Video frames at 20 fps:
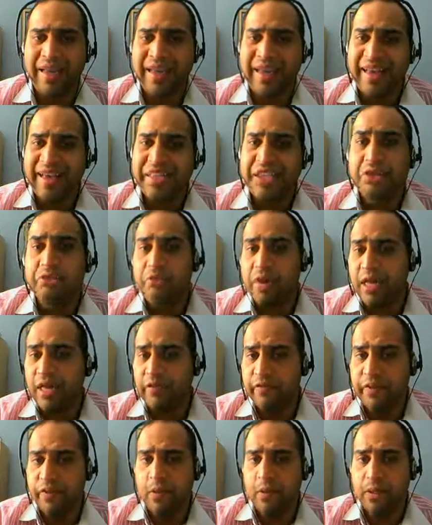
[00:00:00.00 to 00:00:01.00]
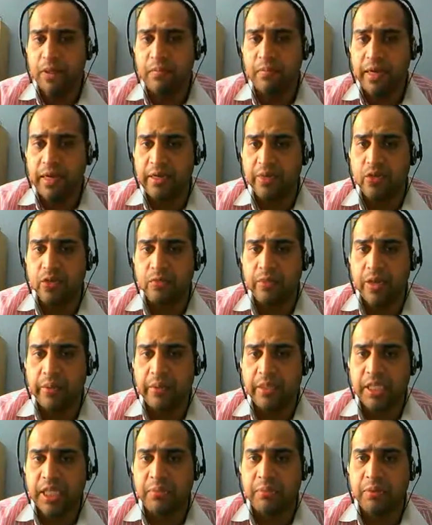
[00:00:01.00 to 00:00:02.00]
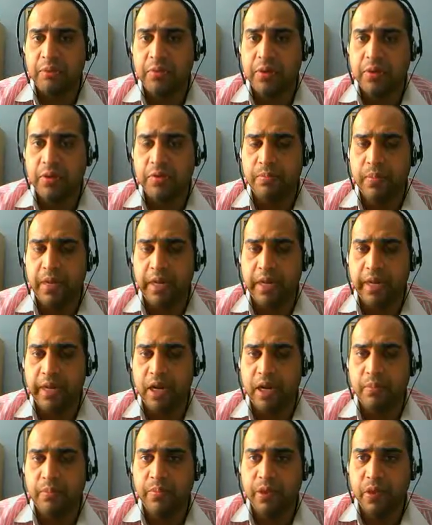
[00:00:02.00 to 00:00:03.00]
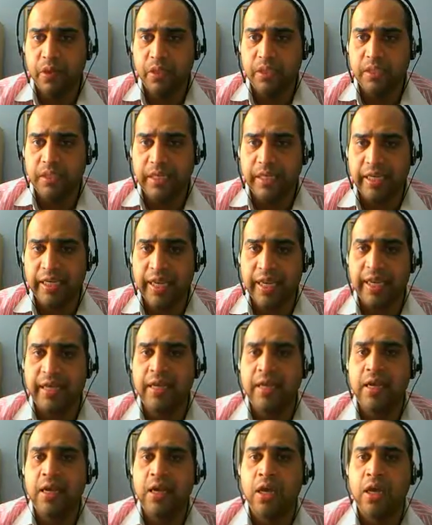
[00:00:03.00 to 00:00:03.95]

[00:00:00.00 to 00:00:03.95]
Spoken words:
It's irrelevant whether milestone payments can be billed to Medicare because, again,